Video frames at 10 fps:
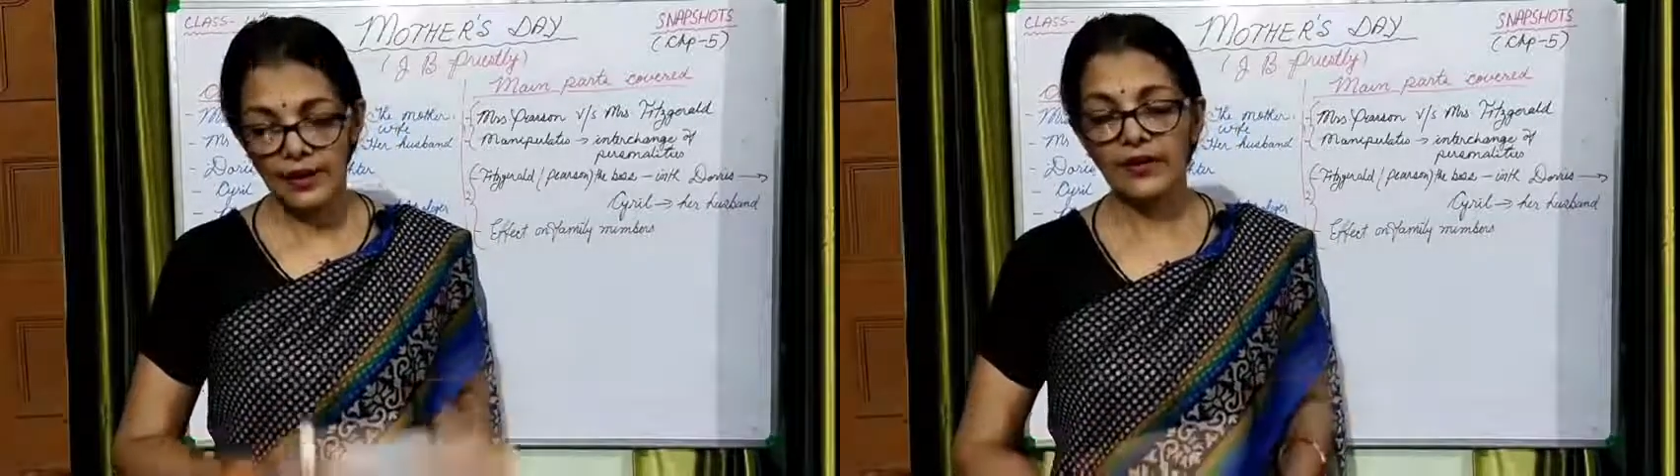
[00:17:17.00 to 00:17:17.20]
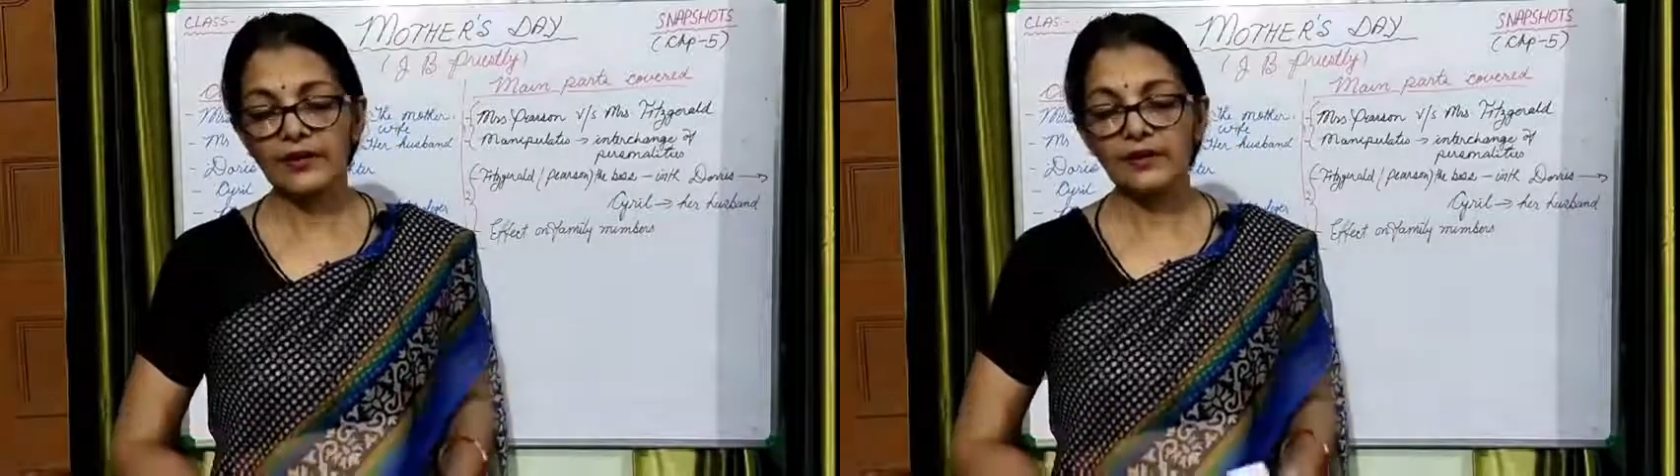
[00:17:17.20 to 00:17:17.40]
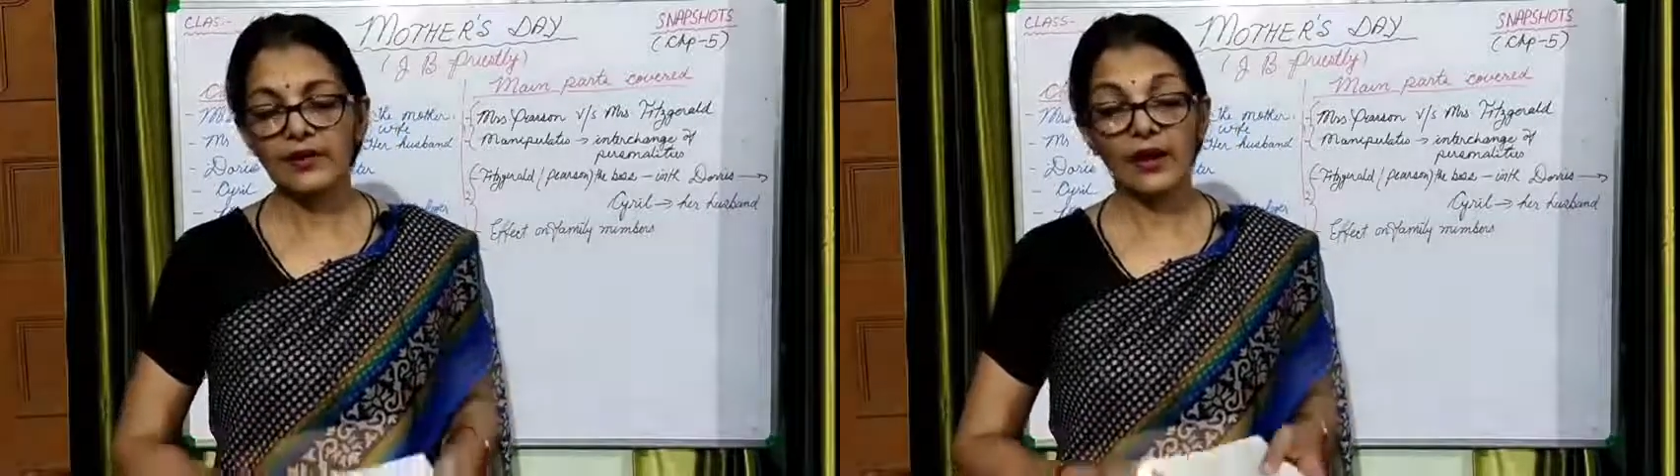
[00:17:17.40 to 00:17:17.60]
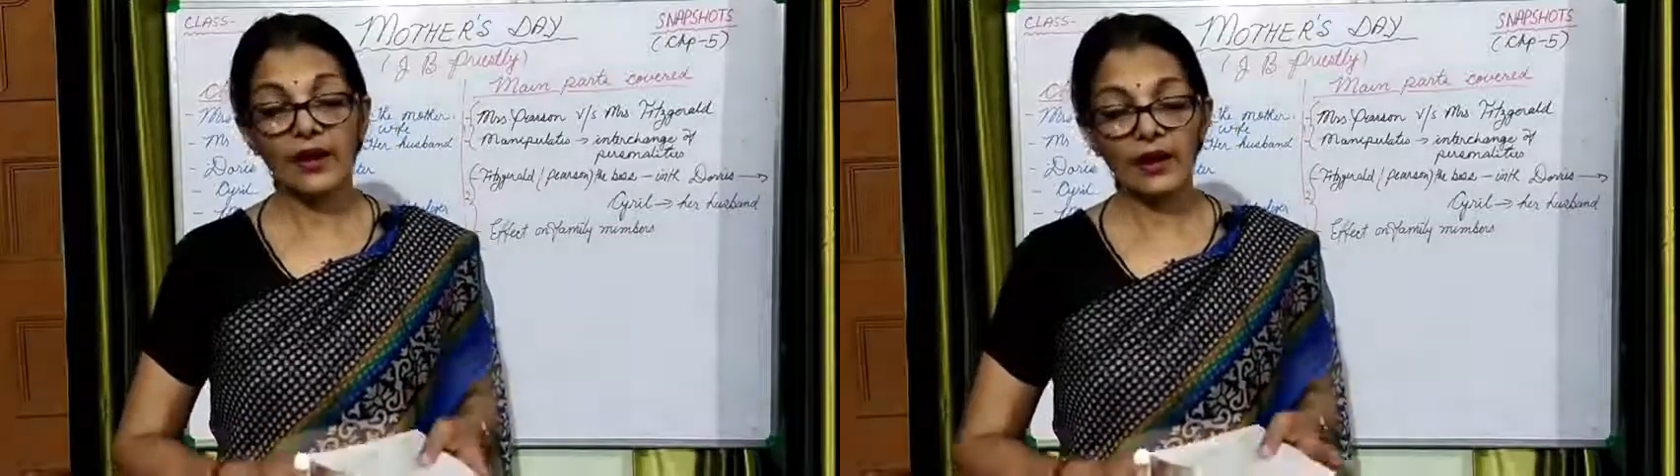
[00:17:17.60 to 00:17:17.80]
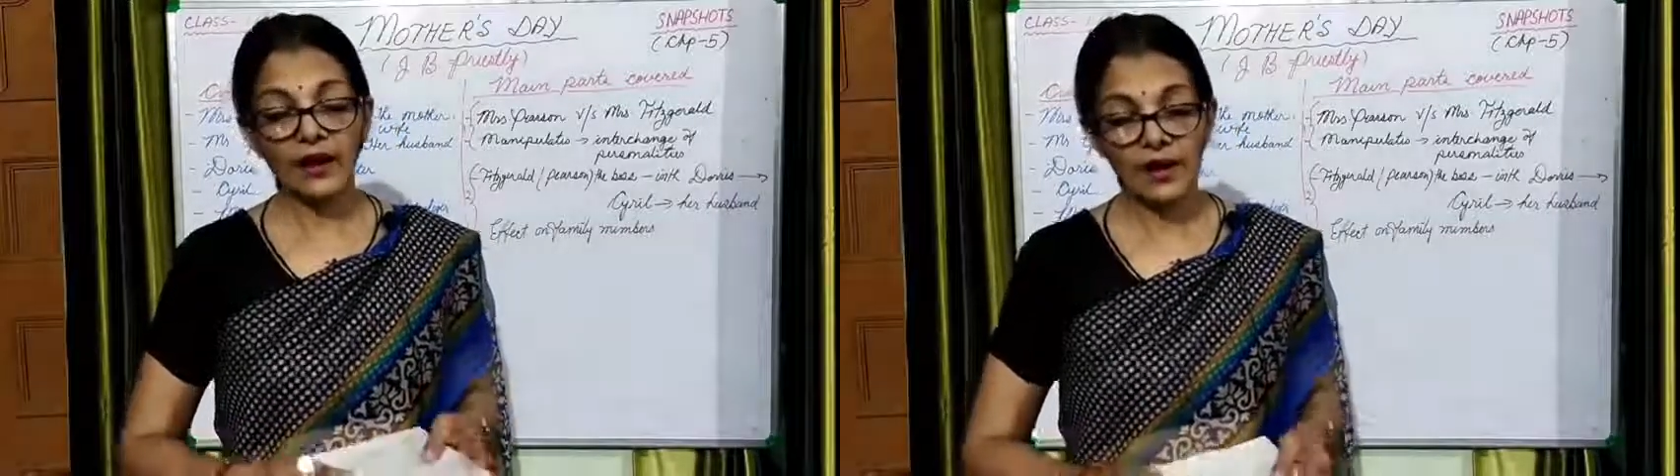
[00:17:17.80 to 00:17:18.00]
and
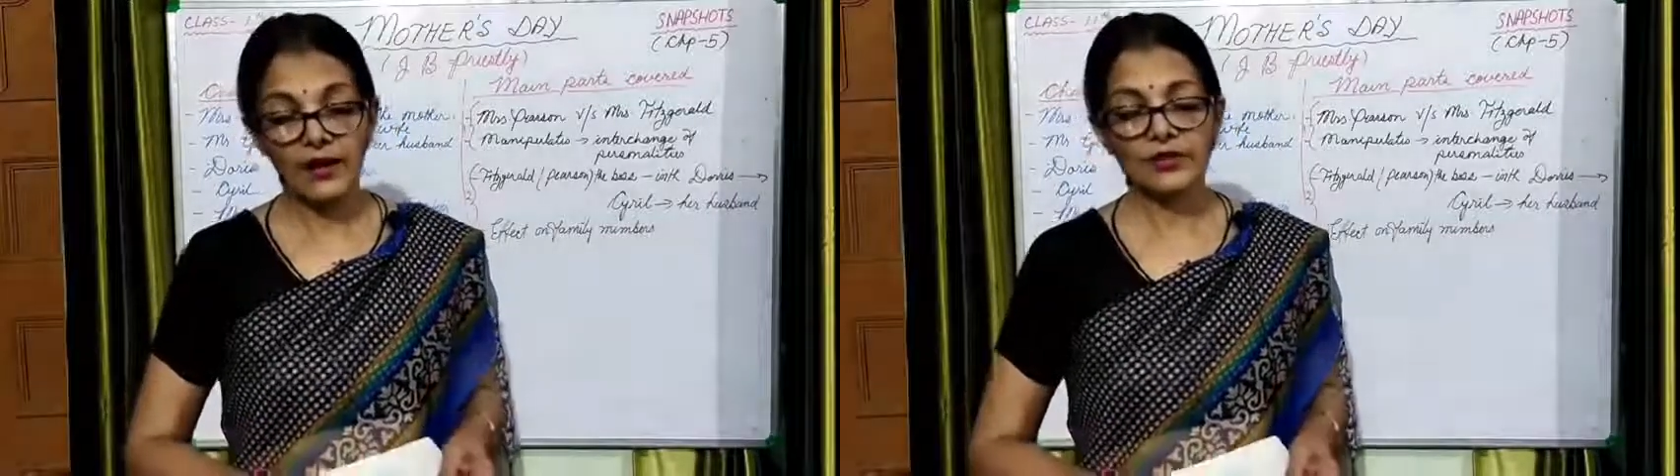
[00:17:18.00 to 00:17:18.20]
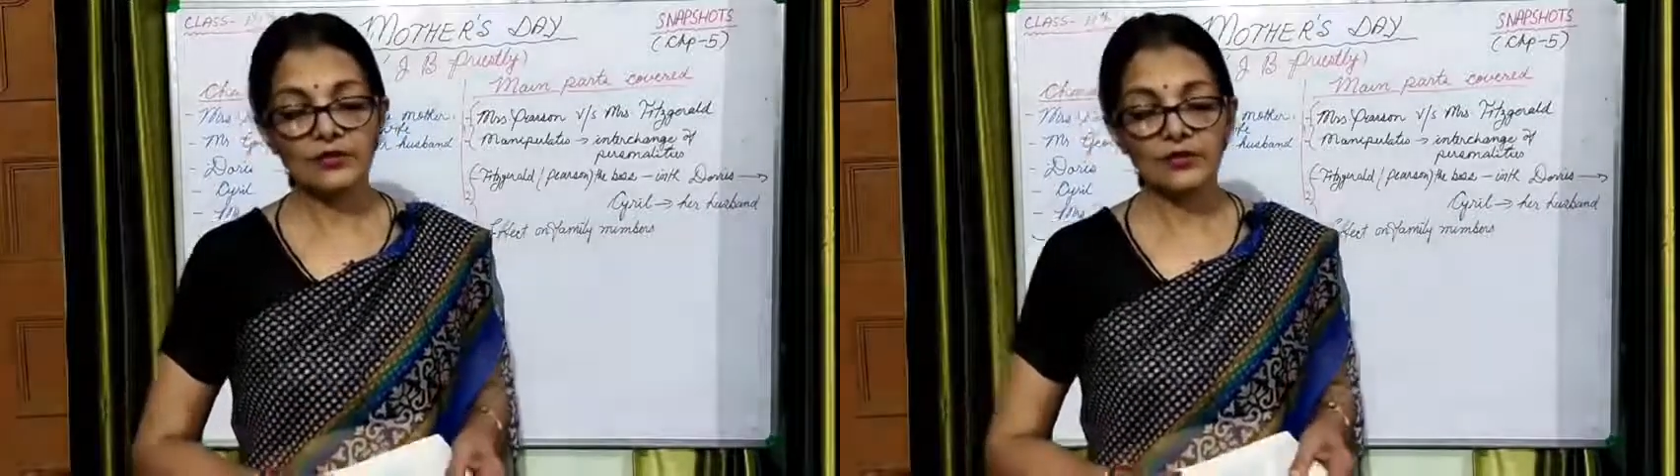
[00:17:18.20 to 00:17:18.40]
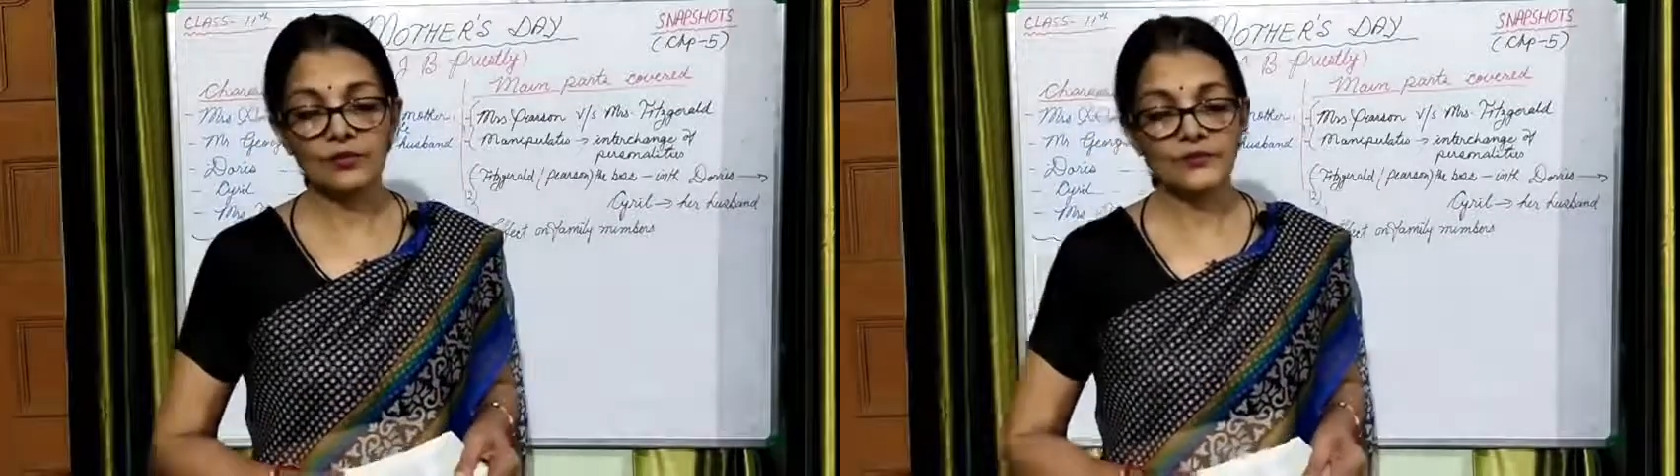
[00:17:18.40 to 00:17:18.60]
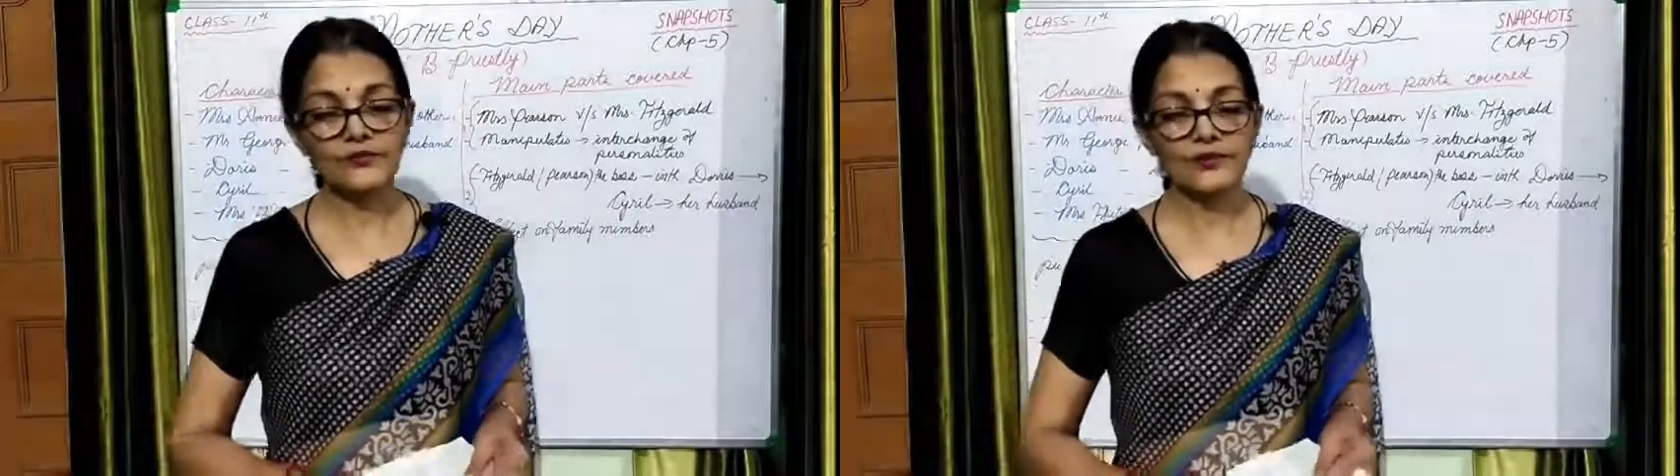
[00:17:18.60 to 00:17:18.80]
I know